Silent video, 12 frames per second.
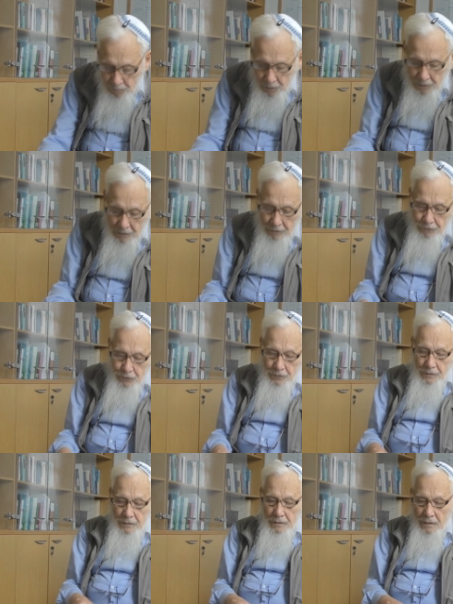money
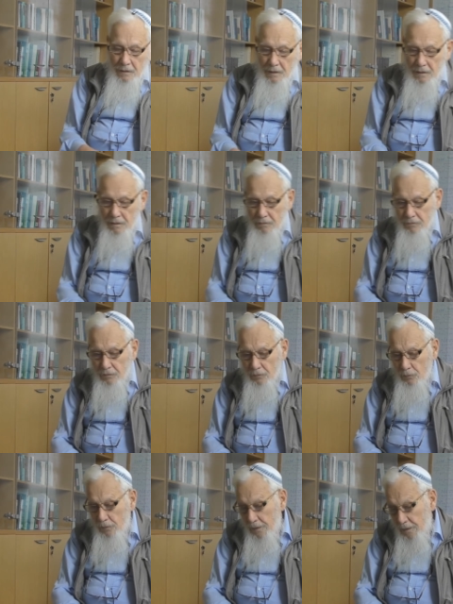for it as
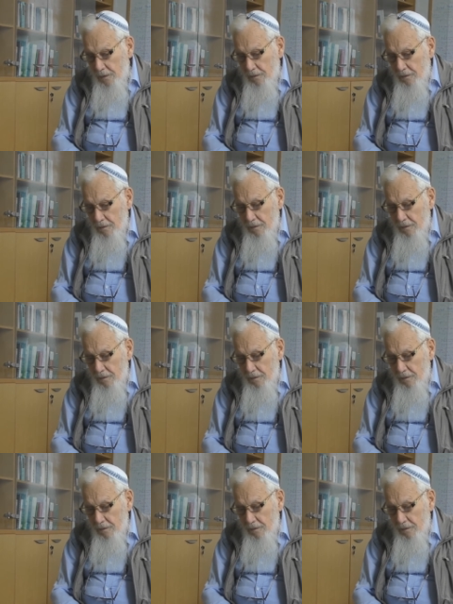you can.